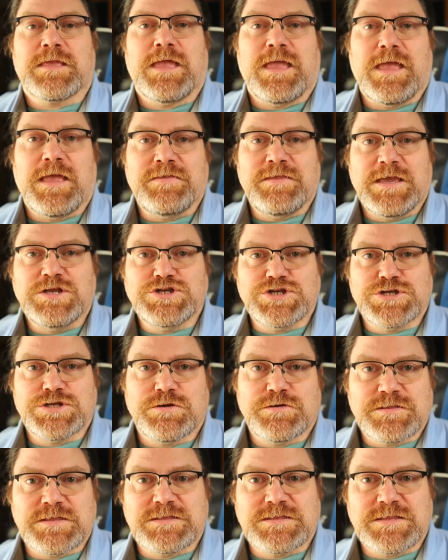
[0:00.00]
and each of
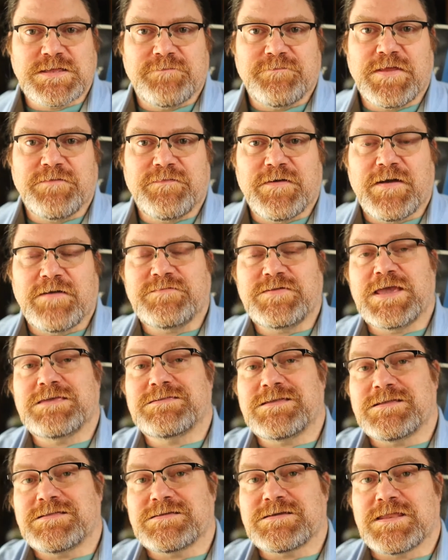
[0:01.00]
those is 75
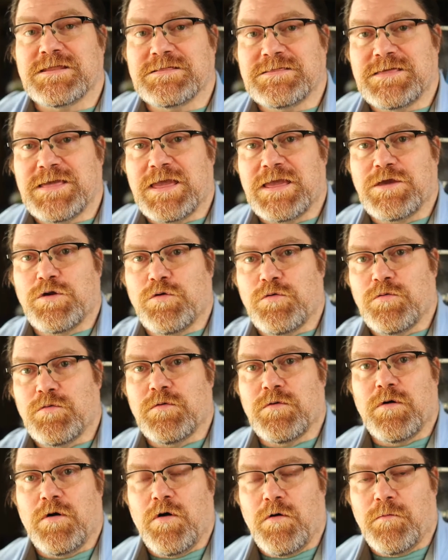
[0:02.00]
days, that's going to take
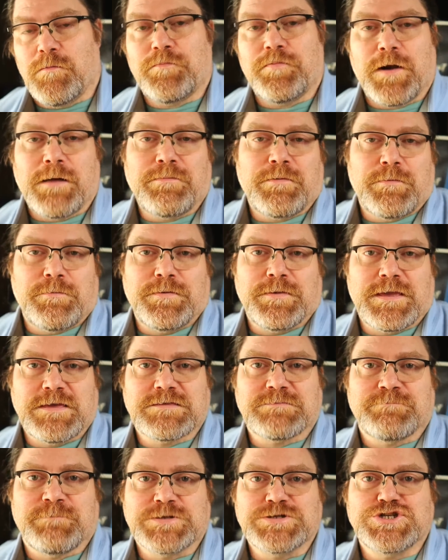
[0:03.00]
you probably
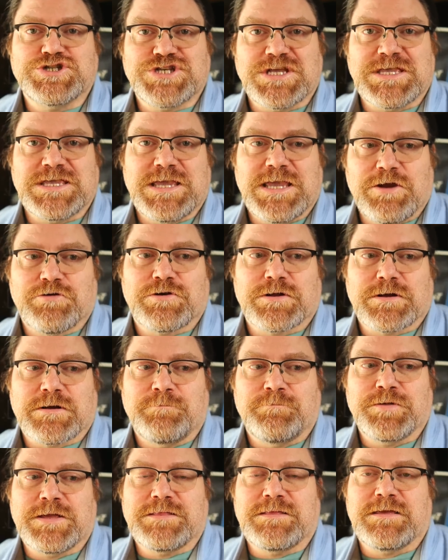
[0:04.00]
as much as a year to
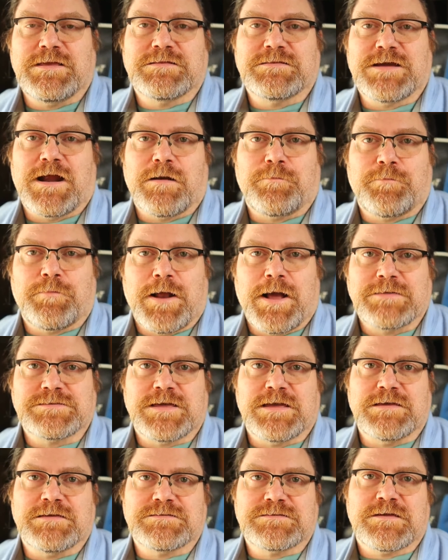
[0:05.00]
complete the entire
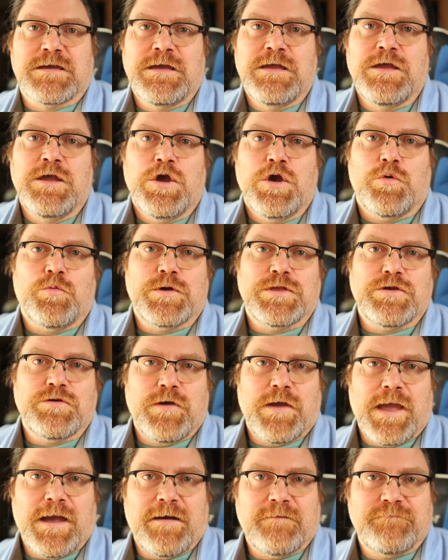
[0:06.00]
process. When you
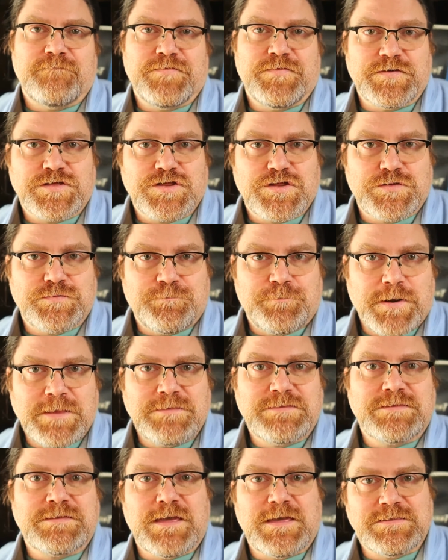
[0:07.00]
have the
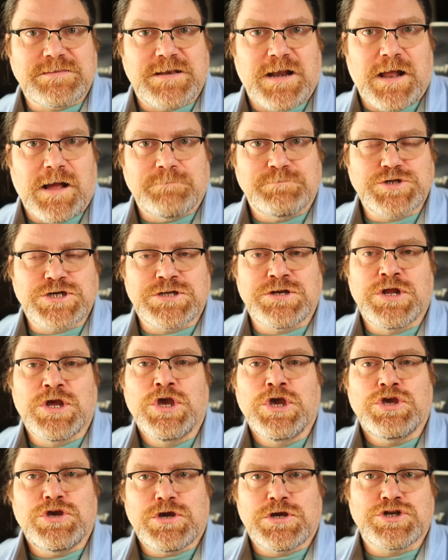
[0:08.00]
sprints as an option,
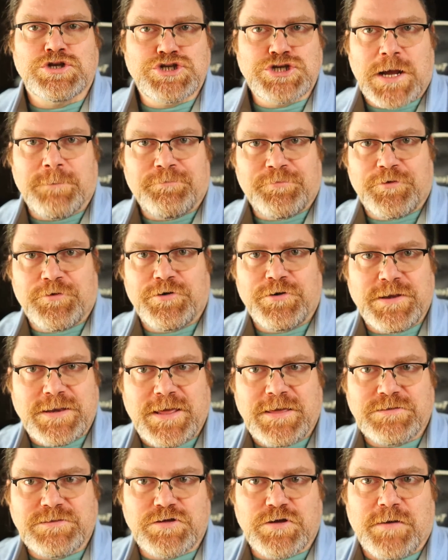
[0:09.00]
you can chop 30
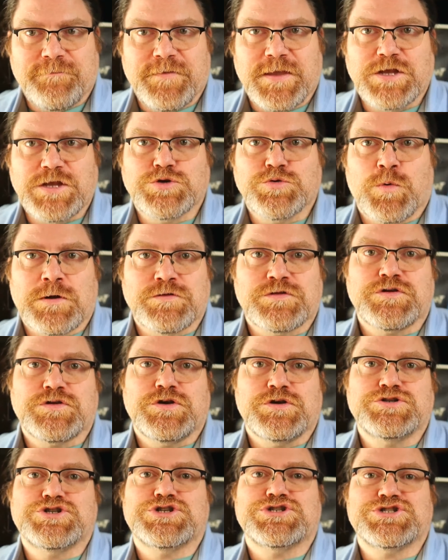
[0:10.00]
days off each one, so
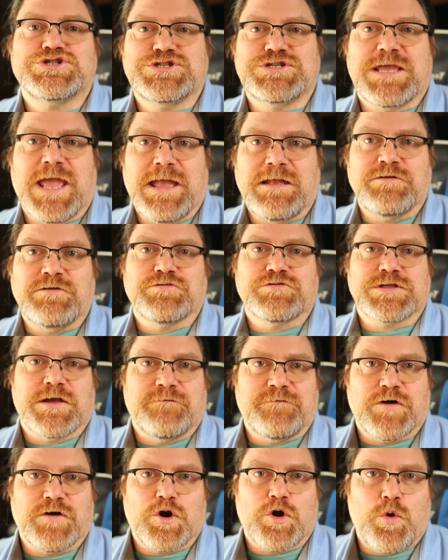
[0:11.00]
you just gain
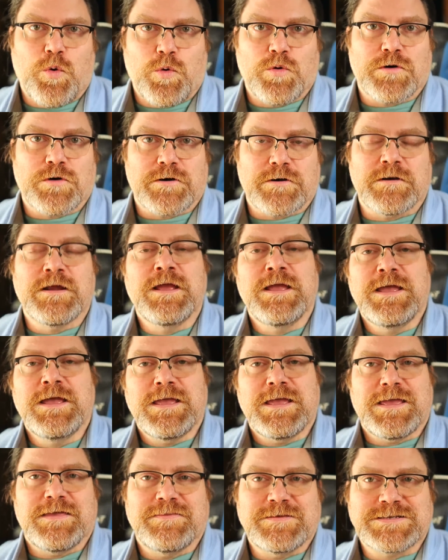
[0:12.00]
yourself a quarter
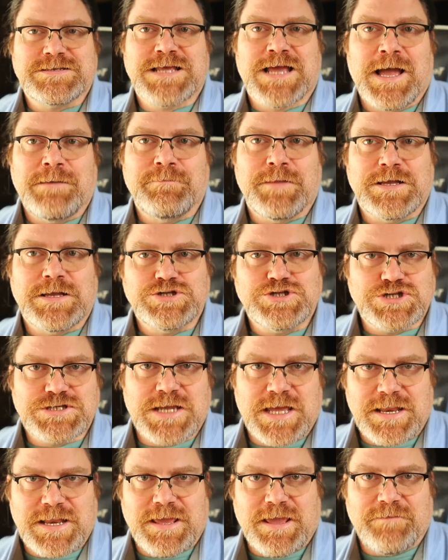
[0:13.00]
in the timeline just
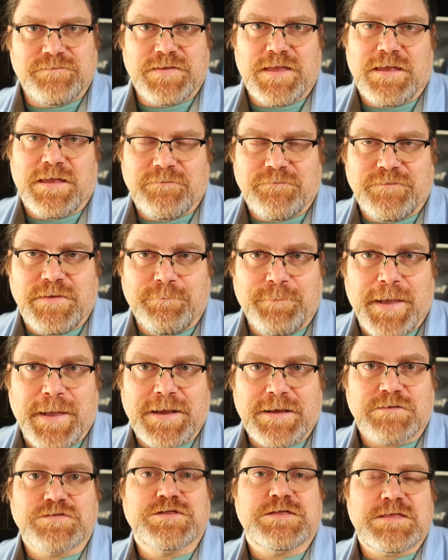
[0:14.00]
getting FDA
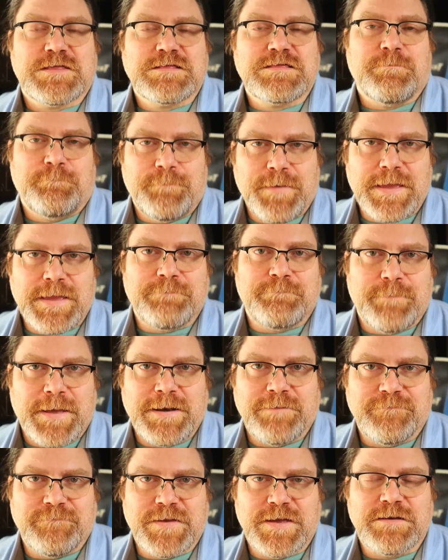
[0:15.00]
feedback. So that's a big
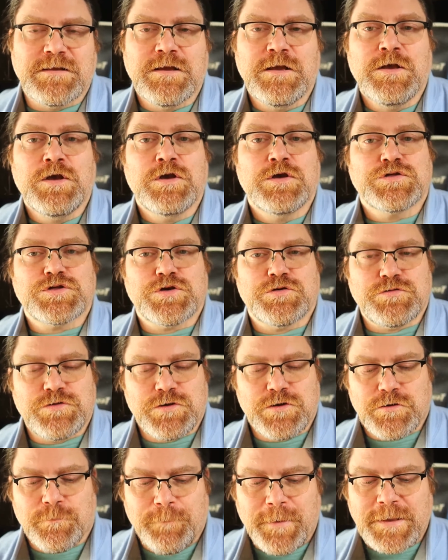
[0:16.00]
benefit. So
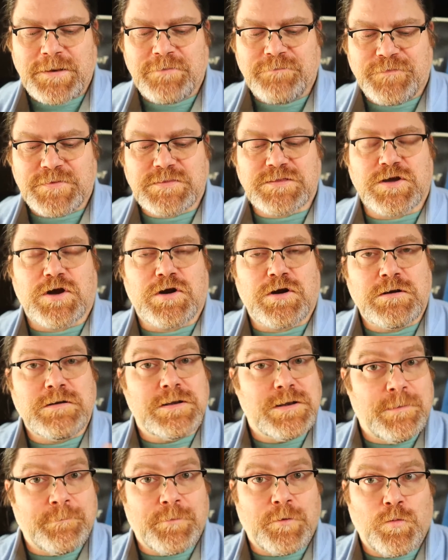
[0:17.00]
your benefits are,
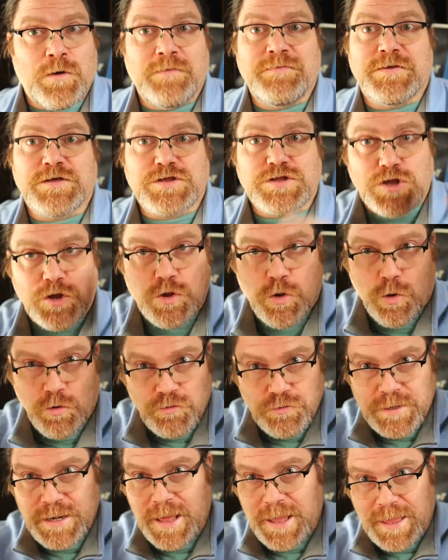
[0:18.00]
number one, this
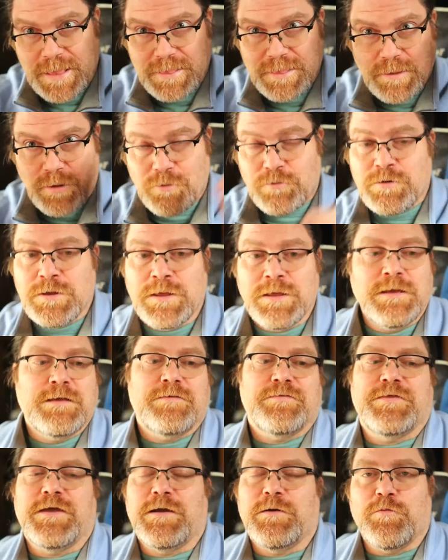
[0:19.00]
golden halo
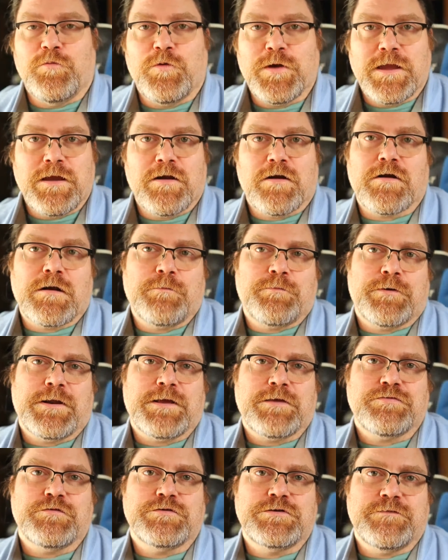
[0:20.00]
that we are a
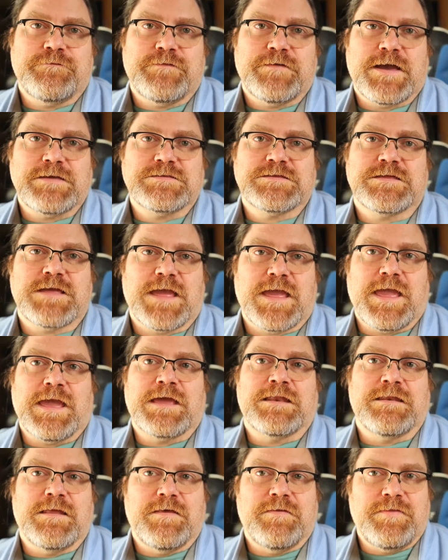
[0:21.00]
breakthrough device,
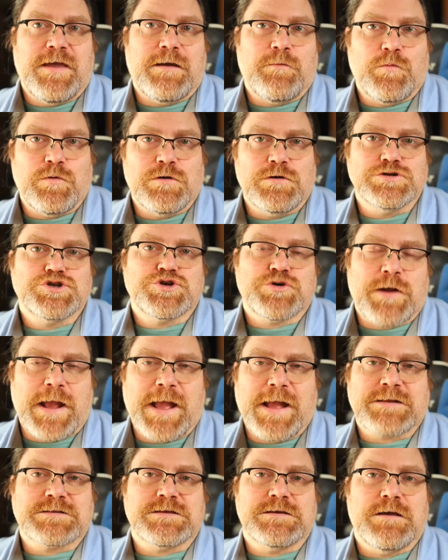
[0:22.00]
and that will
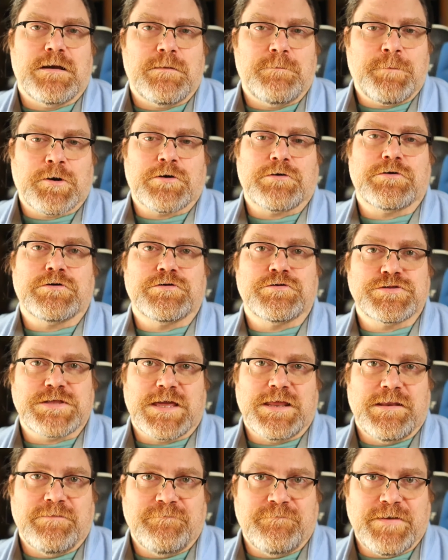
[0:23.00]
attract partners
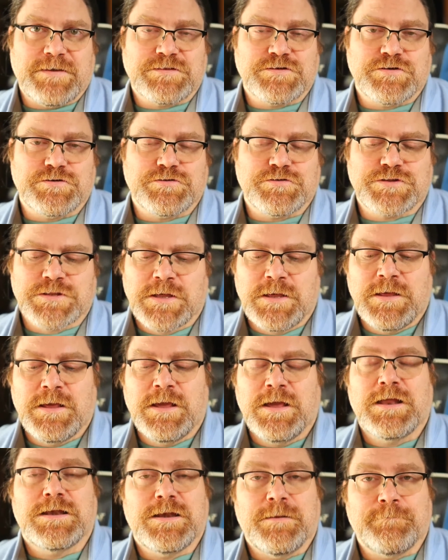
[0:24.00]
and investors.
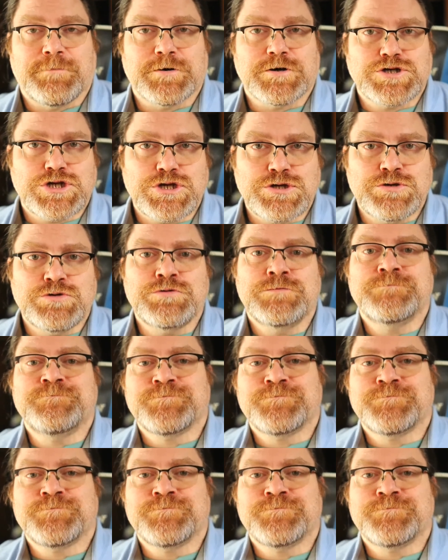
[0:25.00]
Number two,